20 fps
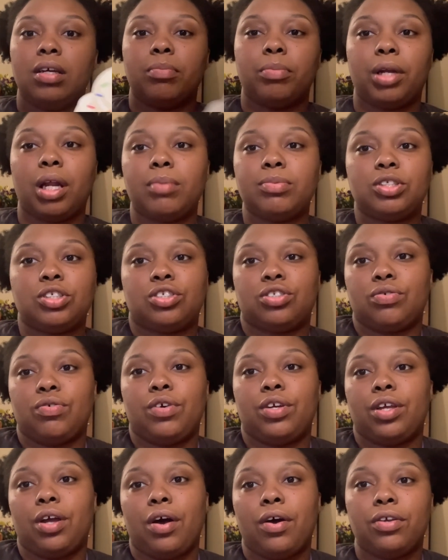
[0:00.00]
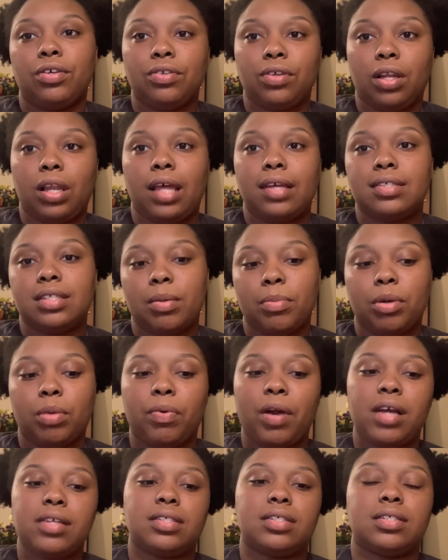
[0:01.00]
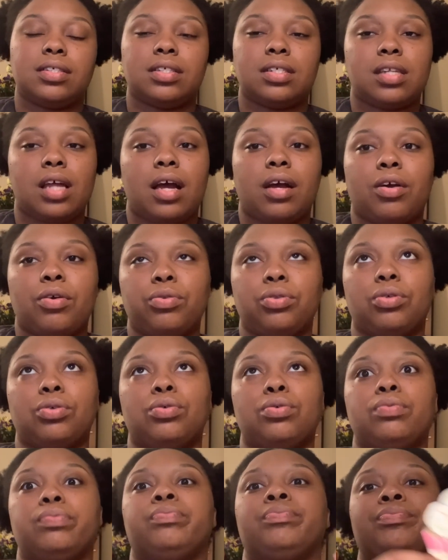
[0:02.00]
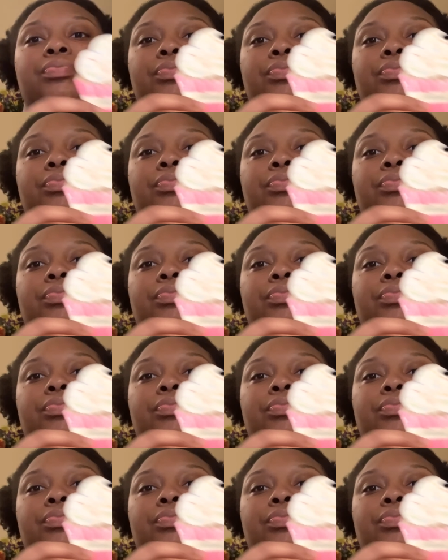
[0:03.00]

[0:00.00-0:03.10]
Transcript: But I'm just showing y'all, you know, like some of the process that I go through.